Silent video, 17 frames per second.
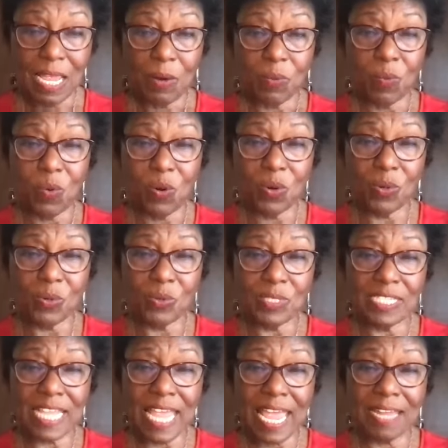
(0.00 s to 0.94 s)

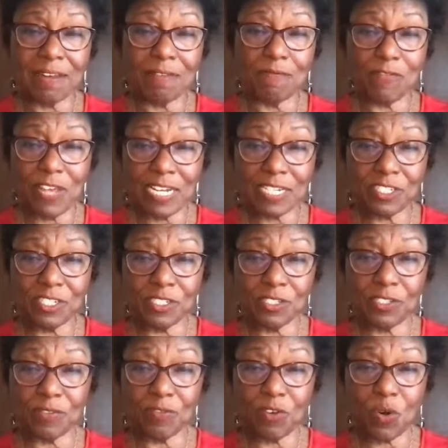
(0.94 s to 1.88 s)
Wounds and
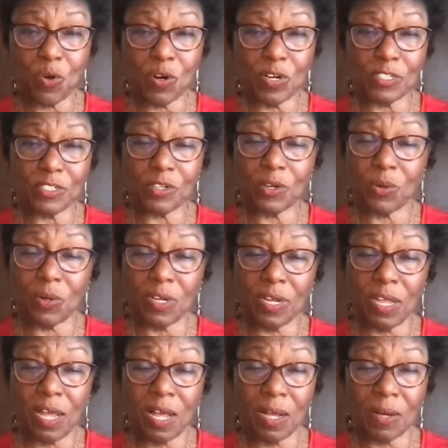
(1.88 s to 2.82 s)
infections, of course, go
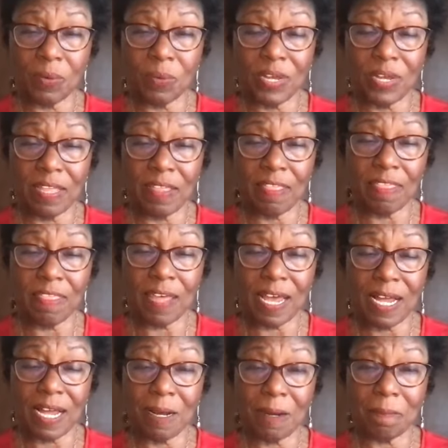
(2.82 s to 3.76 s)
along with
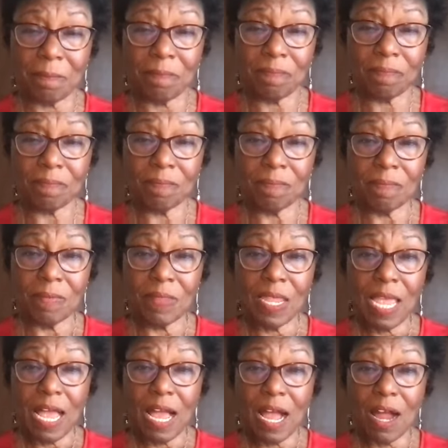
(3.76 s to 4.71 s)

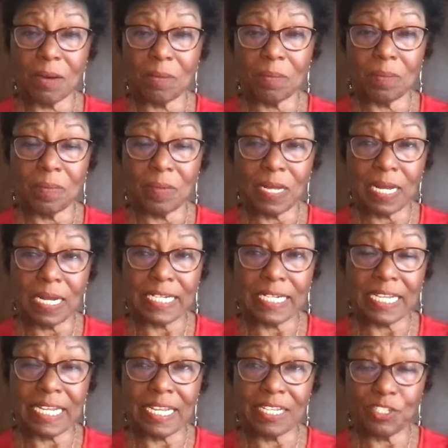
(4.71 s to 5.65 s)
our
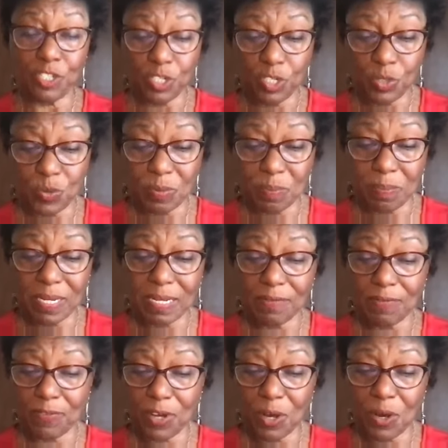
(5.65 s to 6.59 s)
issues with
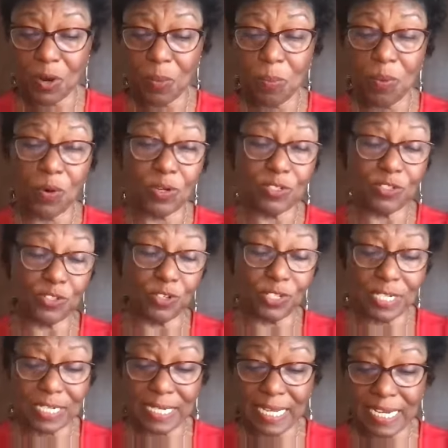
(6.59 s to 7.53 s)
blood flow, poor
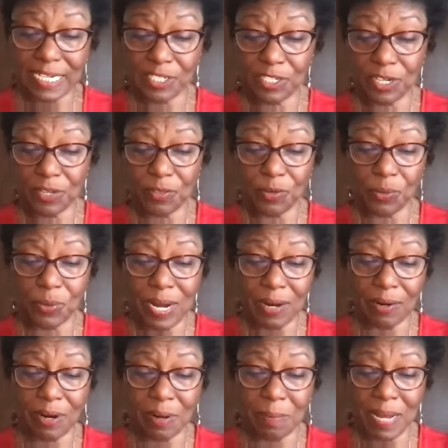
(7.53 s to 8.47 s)
circulation
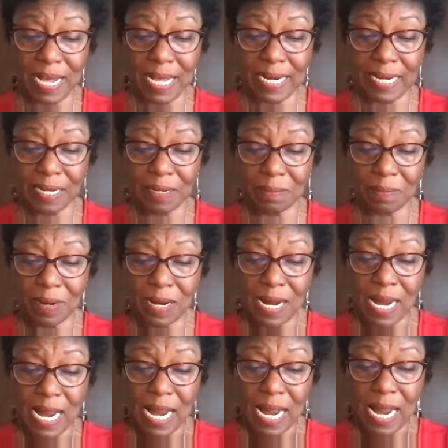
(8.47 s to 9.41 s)
throughout our body,
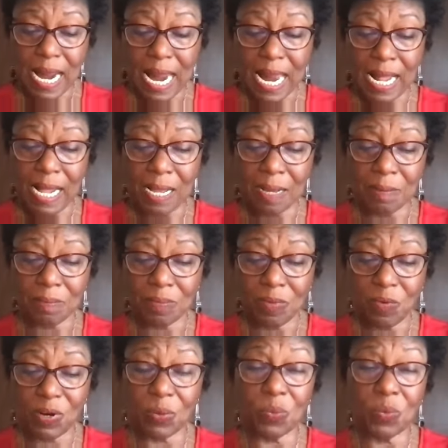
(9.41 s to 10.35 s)

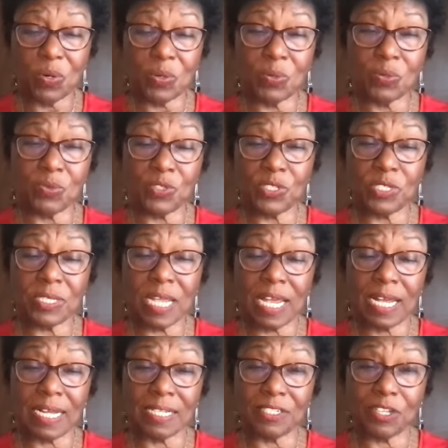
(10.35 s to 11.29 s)
where wounds
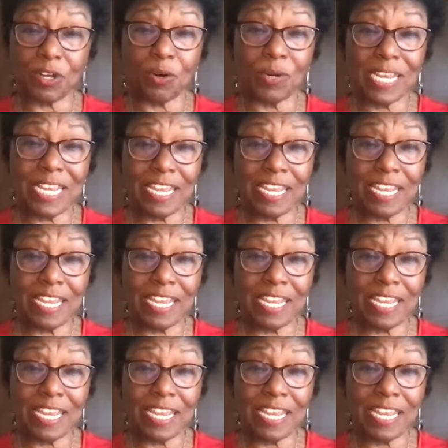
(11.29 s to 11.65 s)
don't